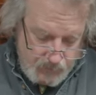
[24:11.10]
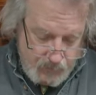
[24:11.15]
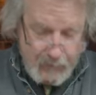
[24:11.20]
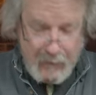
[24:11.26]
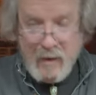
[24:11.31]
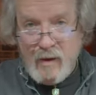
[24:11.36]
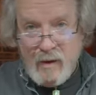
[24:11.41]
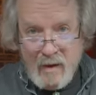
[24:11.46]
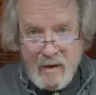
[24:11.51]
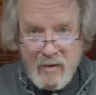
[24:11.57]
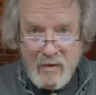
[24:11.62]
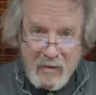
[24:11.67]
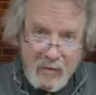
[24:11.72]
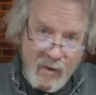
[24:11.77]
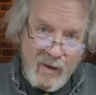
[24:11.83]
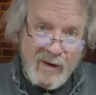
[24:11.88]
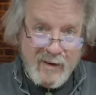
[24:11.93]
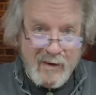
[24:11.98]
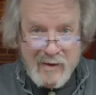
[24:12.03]
Really? Then
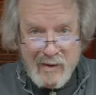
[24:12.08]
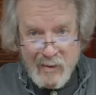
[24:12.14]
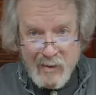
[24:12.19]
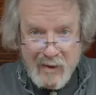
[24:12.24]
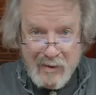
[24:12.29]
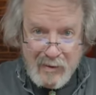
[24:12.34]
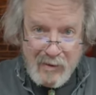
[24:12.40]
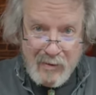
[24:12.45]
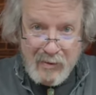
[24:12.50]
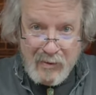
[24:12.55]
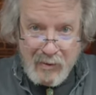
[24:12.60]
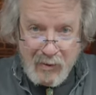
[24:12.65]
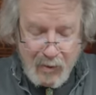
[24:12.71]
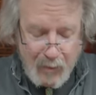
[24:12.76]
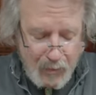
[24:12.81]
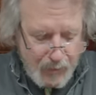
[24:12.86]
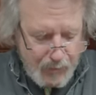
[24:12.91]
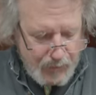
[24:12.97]
why are you on YouTube?